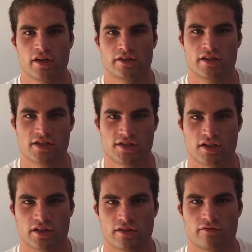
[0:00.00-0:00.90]
this
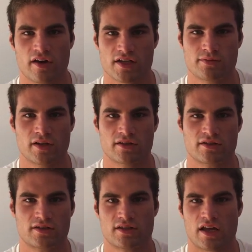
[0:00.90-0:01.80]
investment
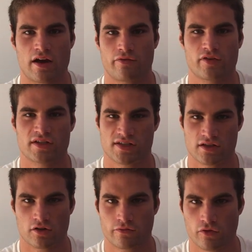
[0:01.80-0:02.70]
stuff, it's
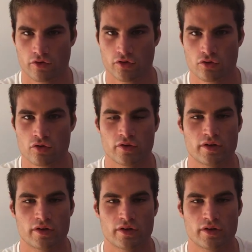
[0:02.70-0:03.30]
not for you.